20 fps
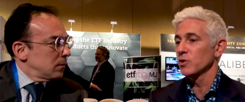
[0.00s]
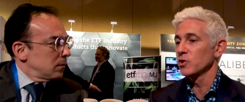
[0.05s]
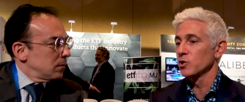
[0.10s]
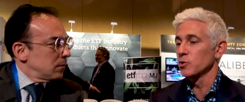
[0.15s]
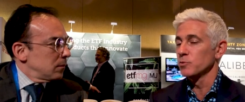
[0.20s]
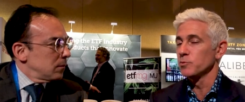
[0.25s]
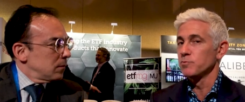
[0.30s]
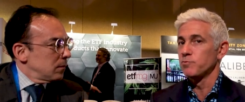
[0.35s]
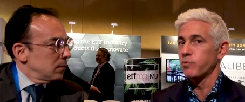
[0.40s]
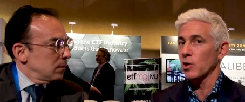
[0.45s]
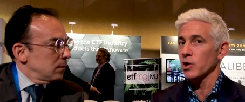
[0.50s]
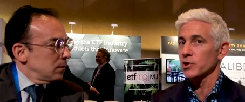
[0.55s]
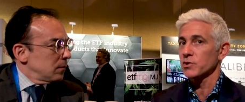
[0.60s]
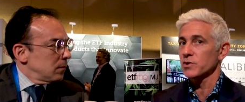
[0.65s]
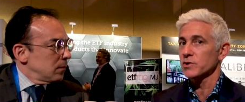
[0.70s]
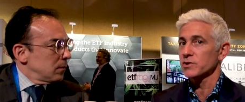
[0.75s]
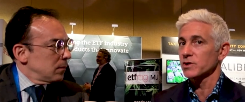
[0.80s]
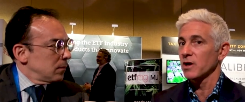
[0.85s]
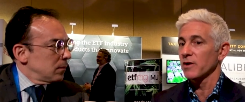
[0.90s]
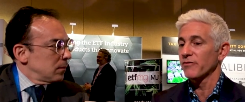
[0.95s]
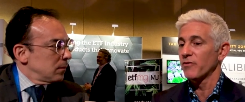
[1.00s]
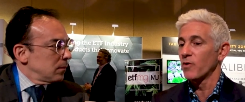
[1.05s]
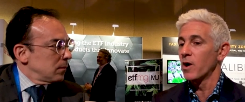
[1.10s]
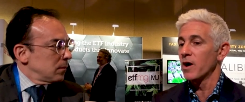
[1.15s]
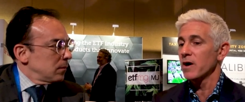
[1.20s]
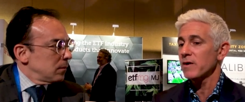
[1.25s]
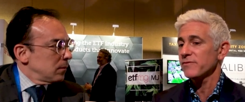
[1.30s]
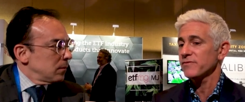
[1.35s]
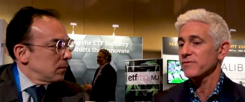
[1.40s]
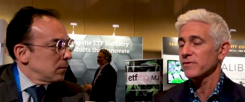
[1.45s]
Speaker 1: whether you brush yourself
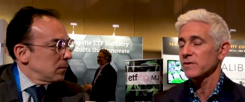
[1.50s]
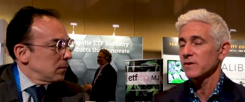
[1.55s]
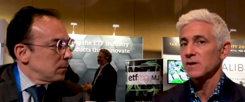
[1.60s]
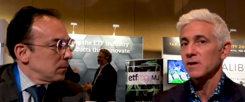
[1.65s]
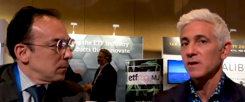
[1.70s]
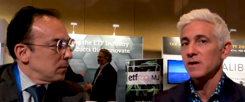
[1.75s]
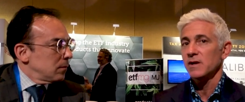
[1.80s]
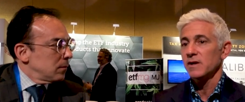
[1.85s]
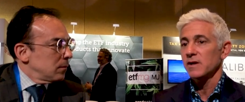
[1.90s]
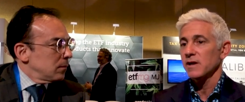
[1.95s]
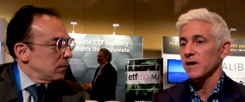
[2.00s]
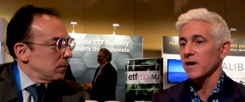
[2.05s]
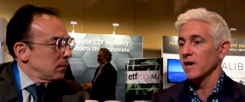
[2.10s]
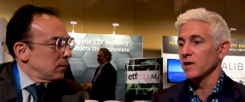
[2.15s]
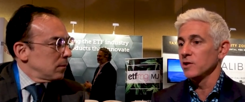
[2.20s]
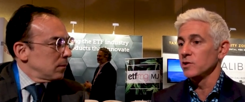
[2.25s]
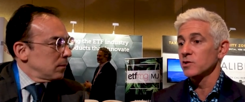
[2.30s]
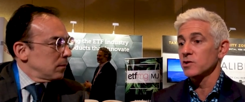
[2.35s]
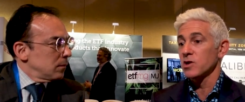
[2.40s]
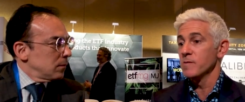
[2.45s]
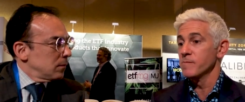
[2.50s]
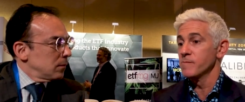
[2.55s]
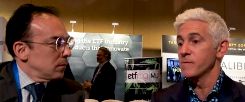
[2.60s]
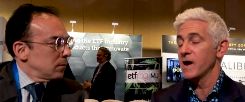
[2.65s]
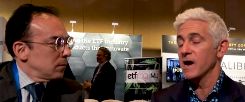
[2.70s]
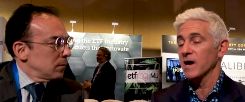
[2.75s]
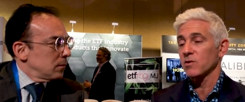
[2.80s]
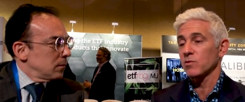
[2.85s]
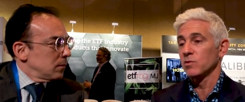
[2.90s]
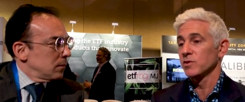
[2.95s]
off and you come
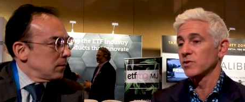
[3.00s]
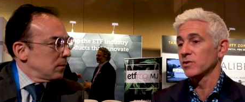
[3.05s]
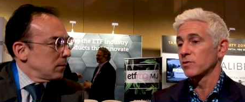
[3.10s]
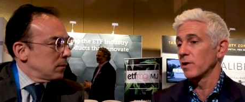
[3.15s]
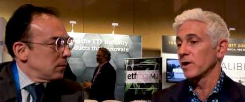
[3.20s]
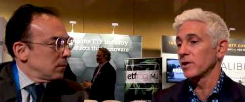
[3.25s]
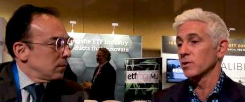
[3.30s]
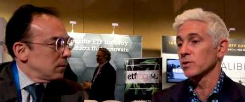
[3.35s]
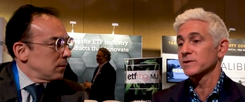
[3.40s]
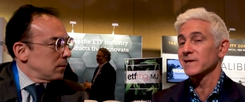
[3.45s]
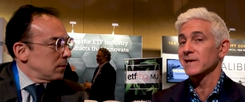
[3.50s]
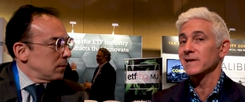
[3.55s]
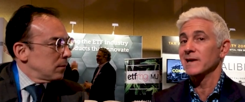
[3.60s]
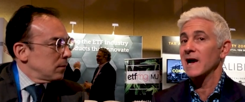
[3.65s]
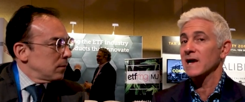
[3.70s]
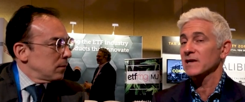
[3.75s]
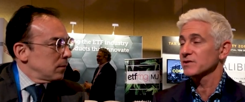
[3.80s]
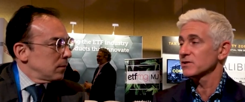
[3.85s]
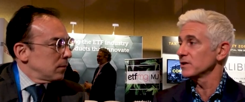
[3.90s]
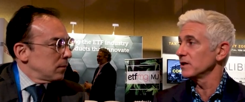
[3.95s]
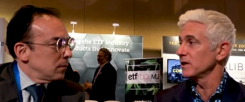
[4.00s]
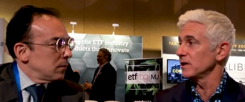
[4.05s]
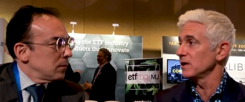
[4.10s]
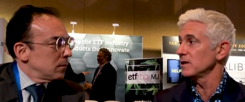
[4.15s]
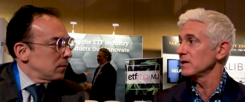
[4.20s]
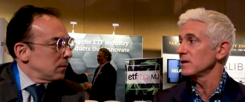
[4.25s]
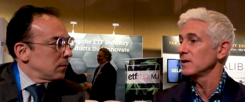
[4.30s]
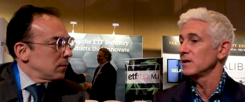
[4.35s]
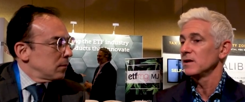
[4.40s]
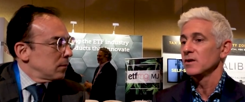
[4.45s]
back with greater
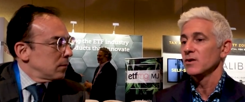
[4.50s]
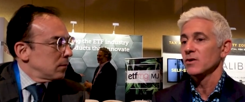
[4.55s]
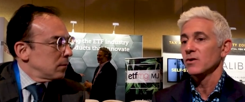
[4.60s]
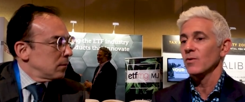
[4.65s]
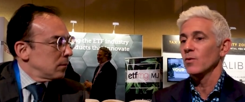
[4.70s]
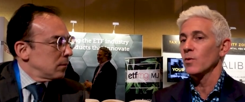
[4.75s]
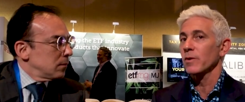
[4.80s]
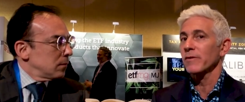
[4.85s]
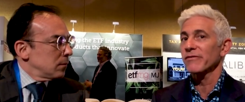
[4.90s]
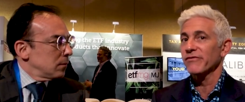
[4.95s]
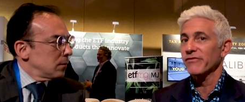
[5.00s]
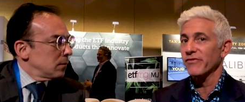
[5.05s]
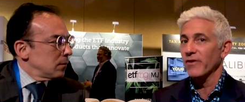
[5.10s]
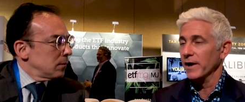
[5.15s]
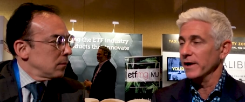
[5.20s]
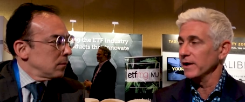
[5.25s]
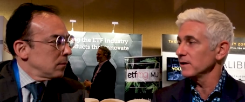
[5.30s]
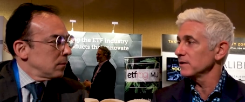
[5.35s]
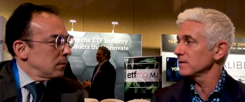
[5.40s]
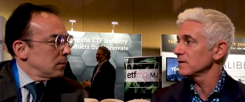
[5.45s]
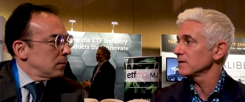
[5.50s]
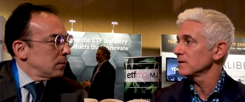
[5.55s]
tenacity or fight